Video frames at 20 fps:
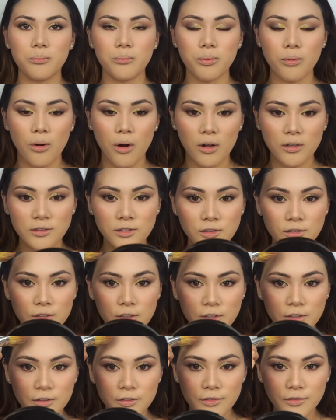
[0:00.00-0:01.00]
bronzer
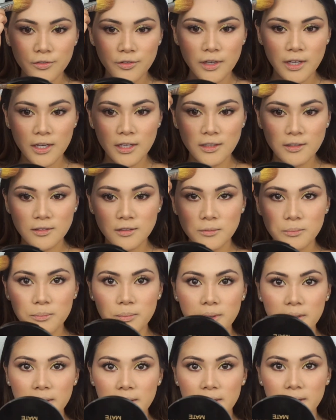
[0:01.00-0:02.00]
on her face,
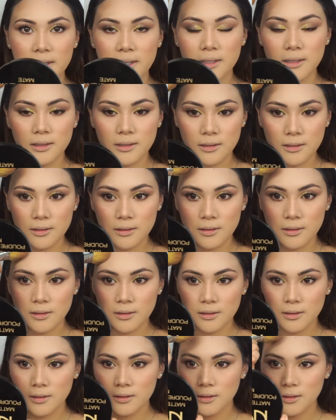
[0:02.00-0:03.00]
but
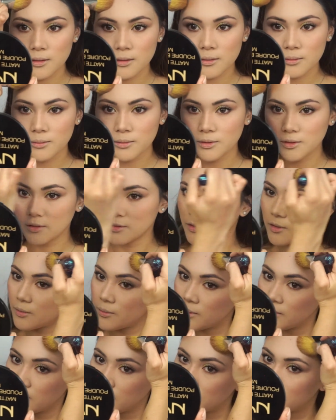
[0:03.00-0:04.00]
We're just
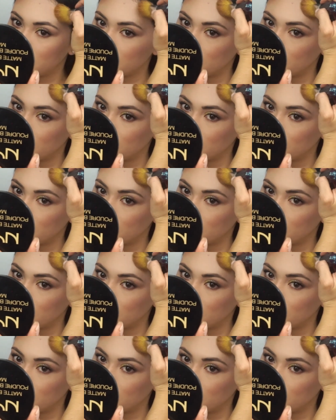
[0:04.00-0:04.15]
going to,